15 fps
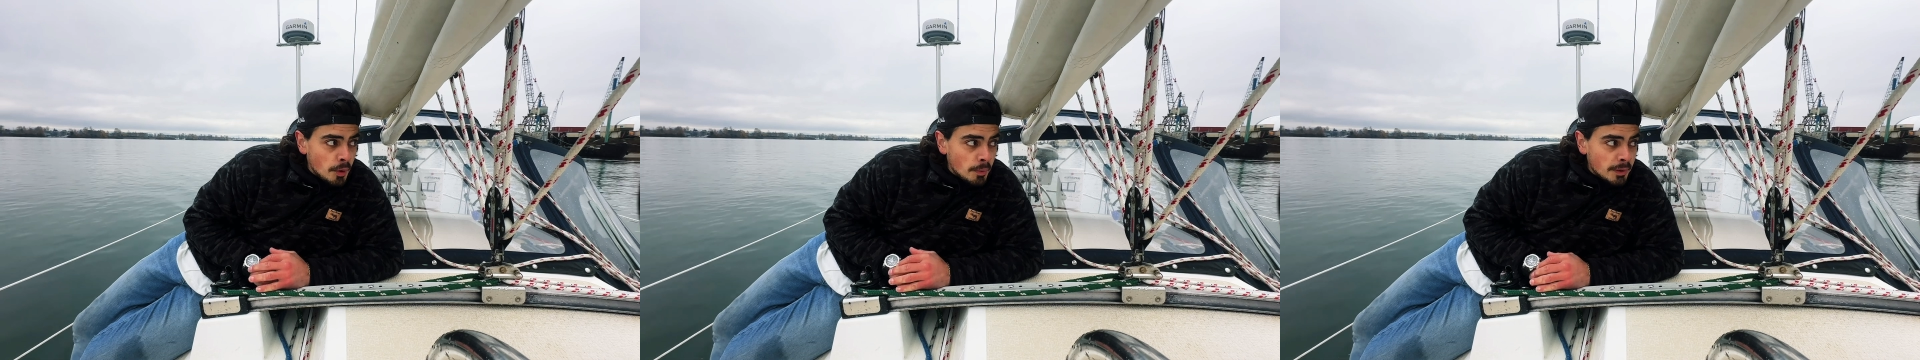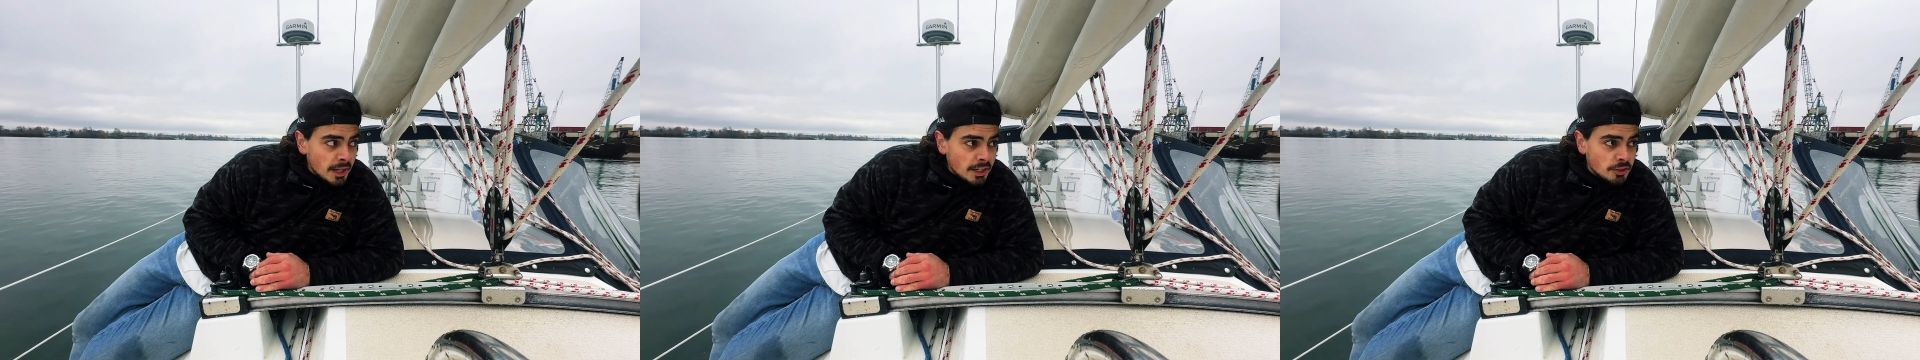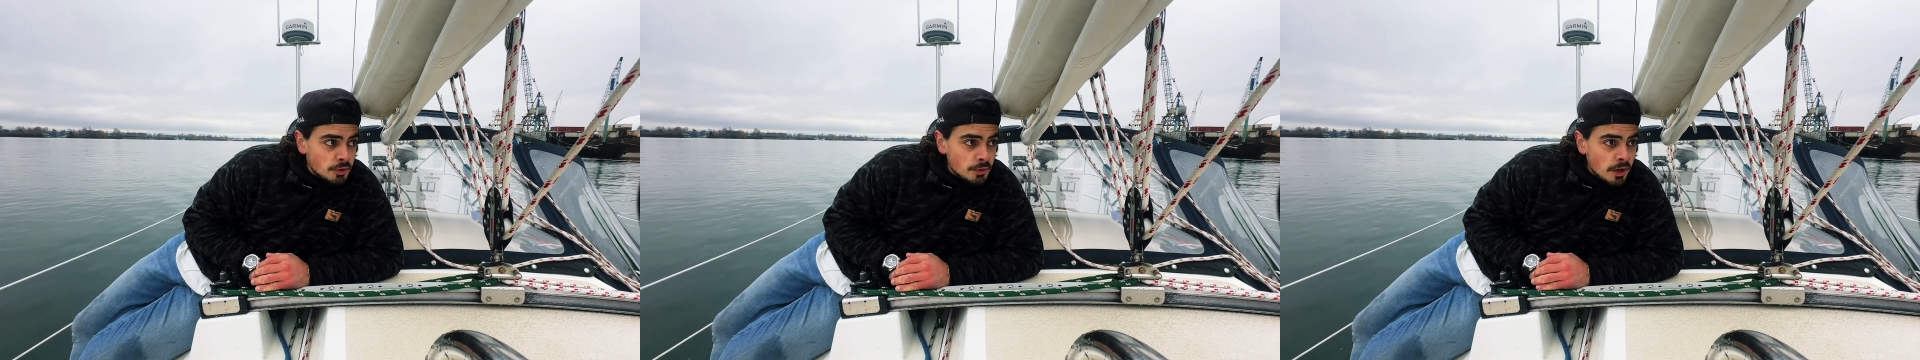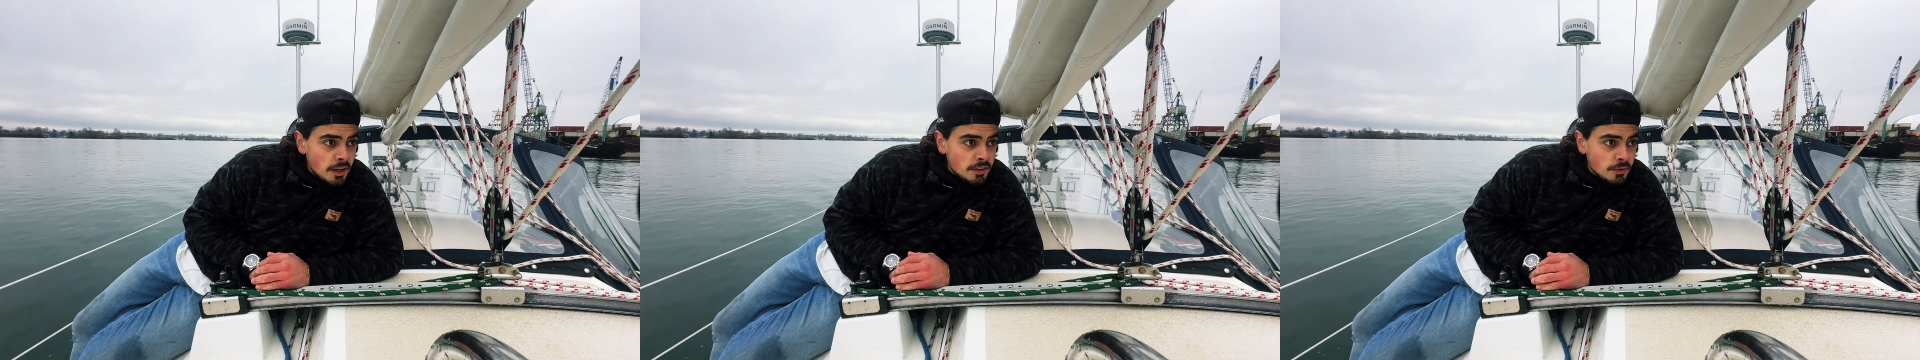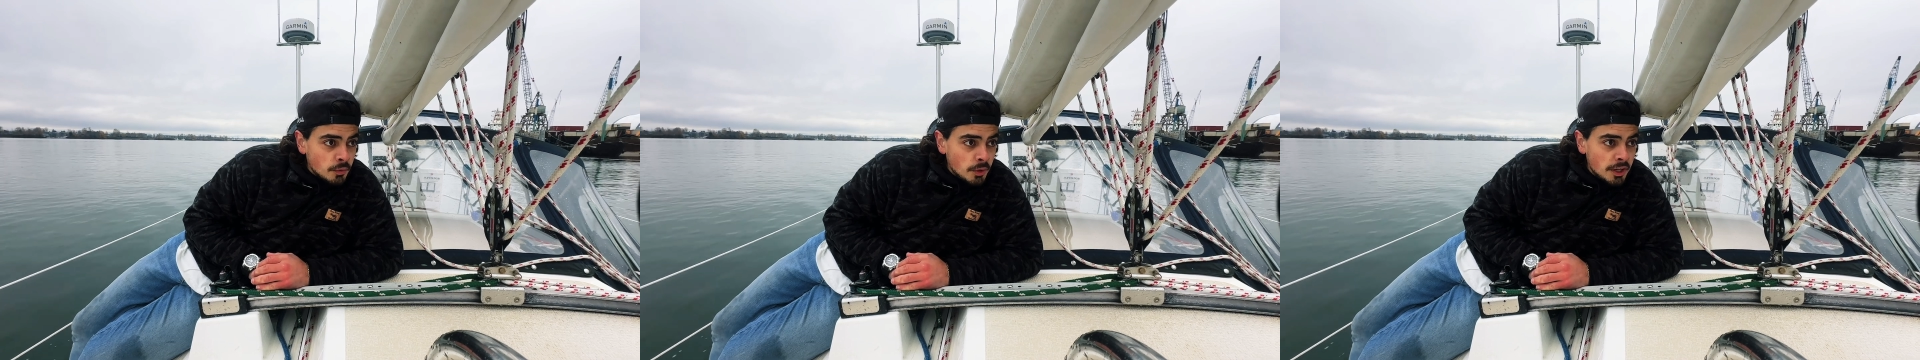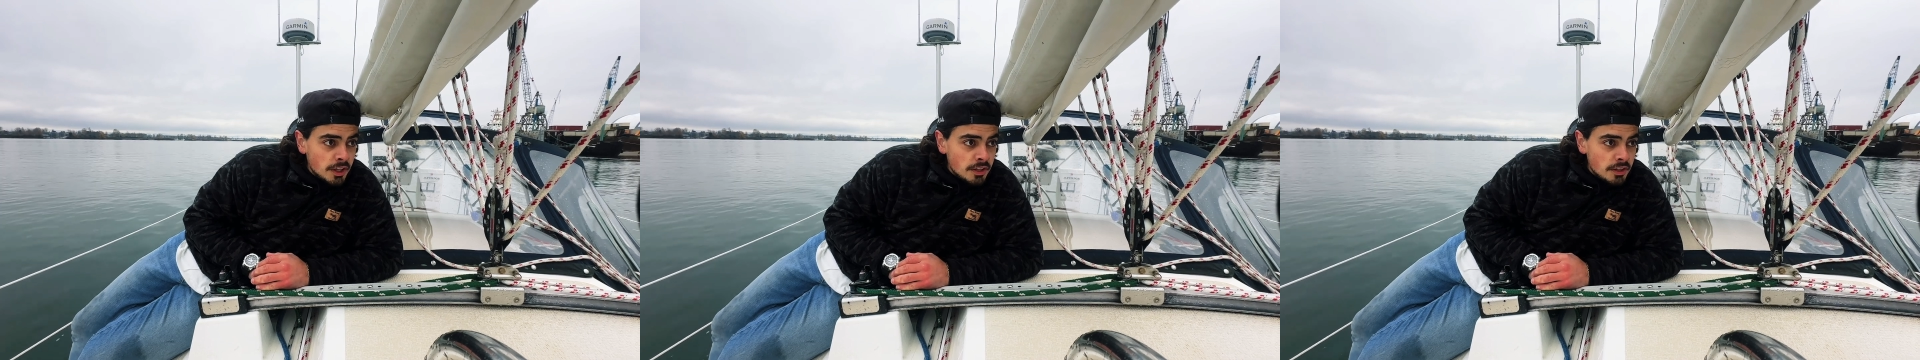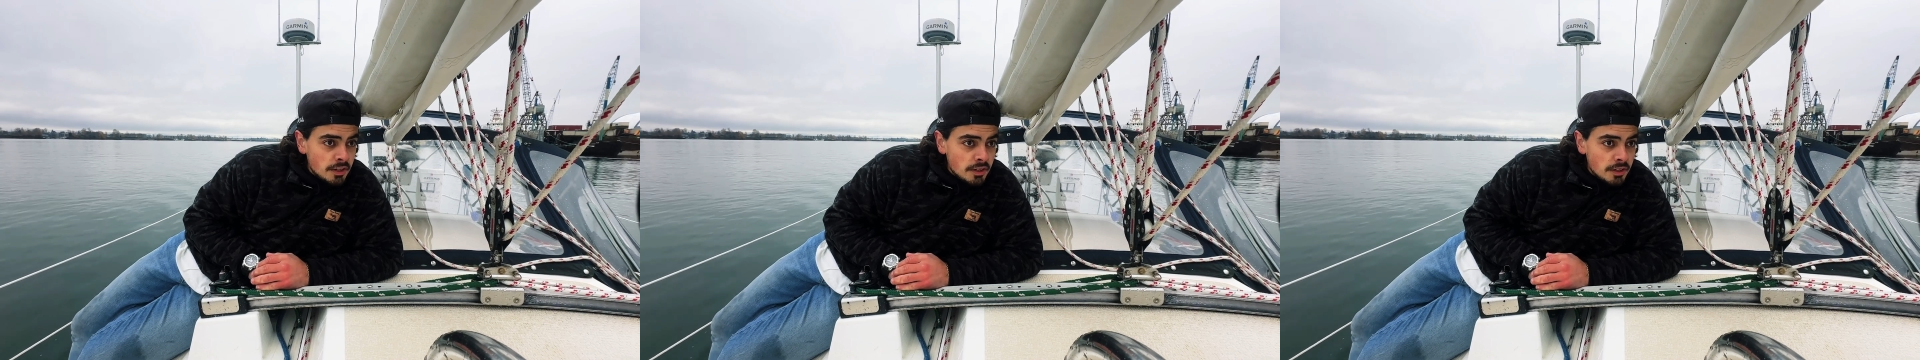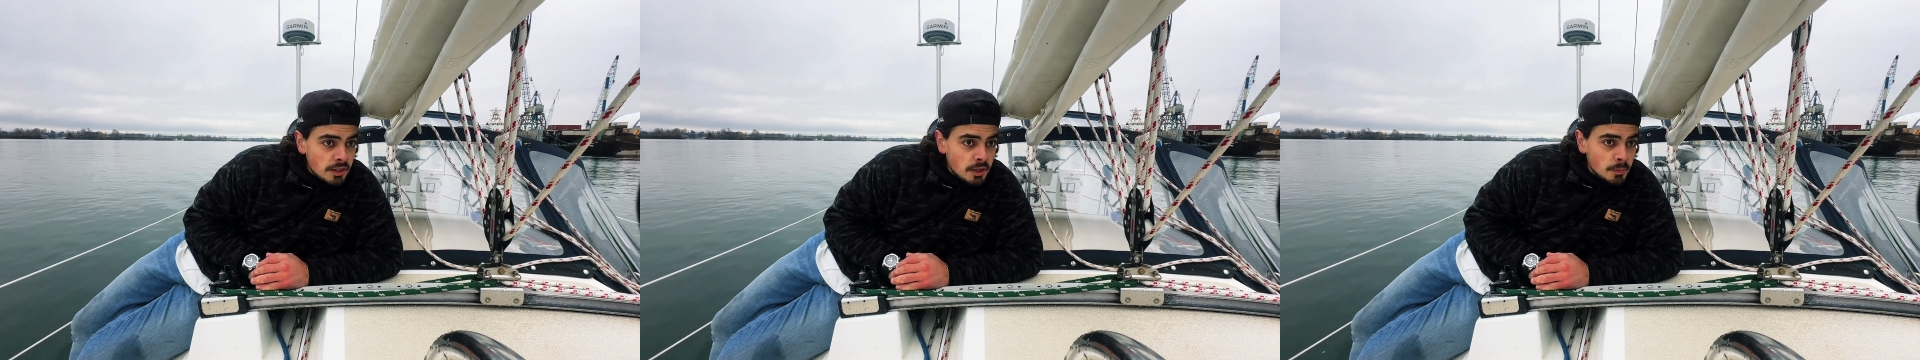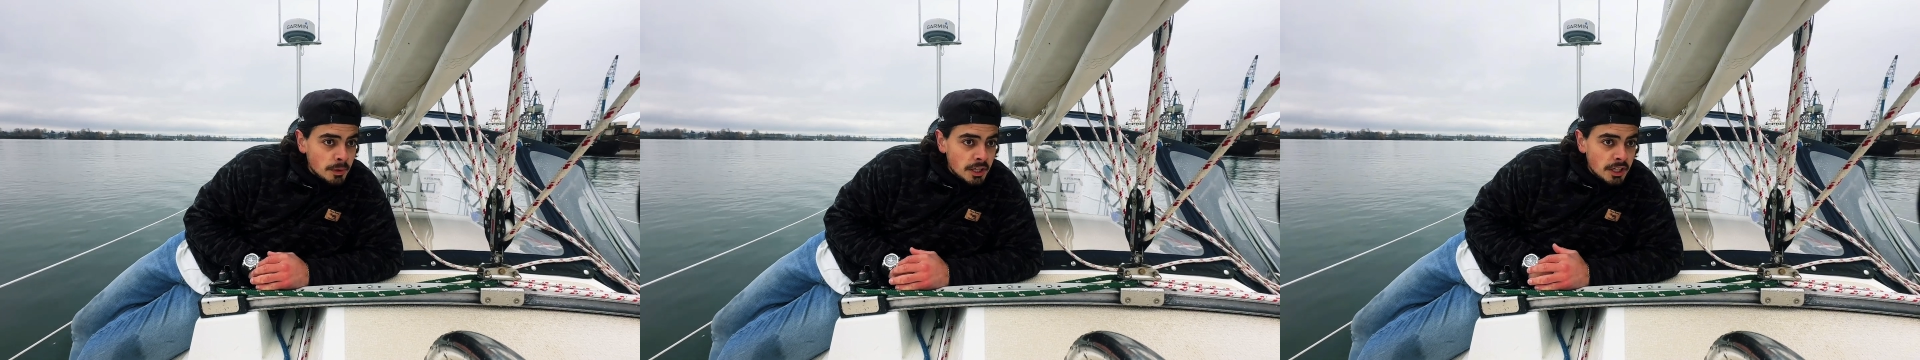probably like 2 knots of wind. It'll